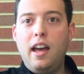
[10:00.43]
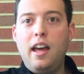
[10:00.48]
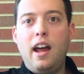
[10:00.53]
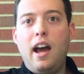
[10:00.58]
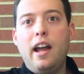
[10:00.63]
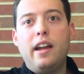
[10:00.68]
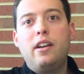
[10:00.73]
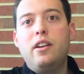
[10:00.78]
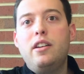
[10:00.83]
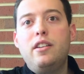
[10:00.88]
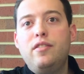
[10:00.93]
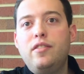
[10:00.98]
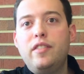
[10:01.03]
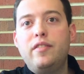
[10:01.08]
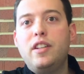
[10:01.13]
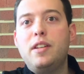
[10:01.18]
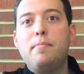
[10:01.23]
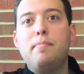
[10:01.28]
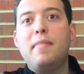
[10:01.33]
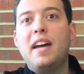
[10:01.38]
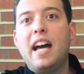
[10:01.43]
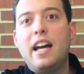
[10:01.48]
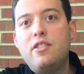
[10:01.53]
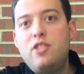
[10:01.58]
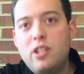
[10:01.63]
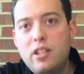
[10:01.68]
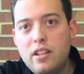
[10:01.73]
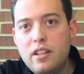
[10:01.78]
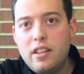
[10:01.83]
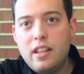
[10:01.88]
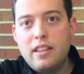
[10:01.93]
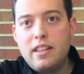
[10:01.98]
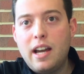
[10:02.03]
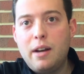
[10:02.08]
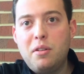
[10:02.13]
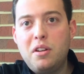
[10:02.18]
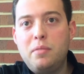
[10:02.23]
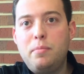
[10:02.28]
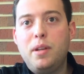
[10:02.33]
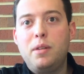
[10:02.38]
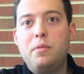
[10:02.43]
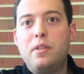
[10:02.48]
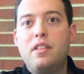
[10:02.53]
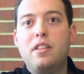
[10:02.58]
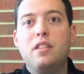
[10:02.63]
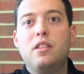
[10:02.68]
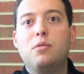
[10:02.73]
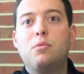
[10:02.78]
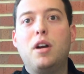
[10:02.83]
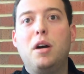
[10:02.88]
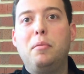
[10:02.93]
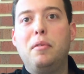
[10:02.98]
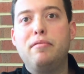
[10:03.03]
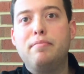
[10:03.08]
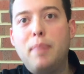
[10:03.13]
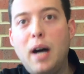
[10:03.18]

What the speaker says: I couldn't have even imagined that that would have been within the realm of